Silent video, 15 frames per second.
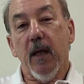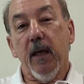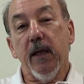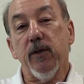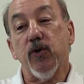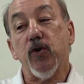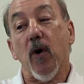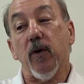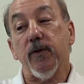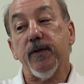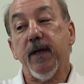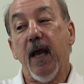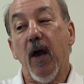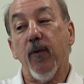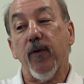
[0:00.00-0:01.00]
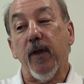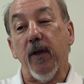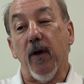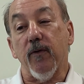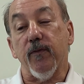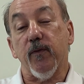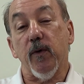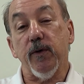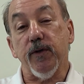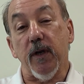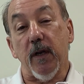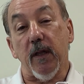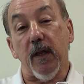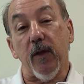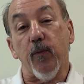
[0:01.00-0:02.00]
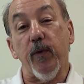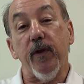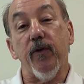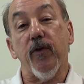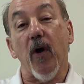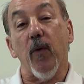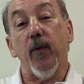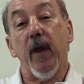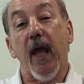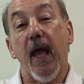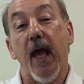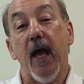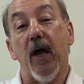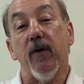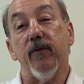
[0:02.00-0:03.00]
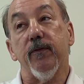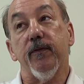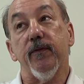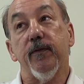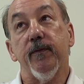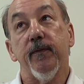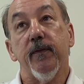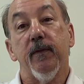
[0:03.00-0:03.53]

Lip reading: In Charles County, unfortunately, we don't have